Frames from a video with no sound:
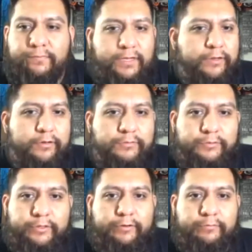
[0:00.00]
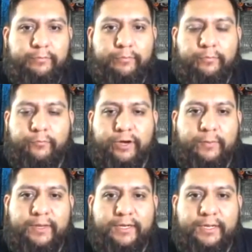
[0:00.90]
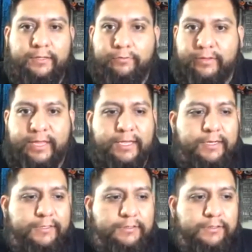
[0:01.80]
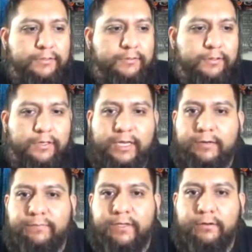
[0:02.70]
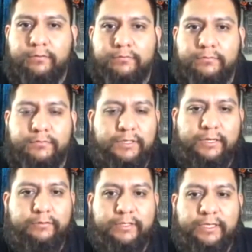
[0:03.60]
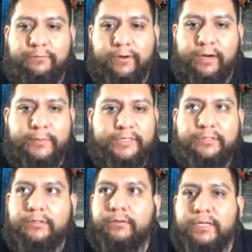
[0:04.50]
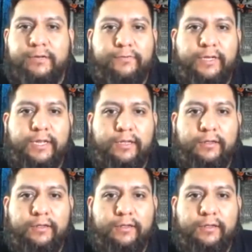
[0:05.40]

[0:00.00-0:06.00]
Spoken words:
videos when they're recommending. I know Dan has had a video, and I don't think he recommends you doing it every day.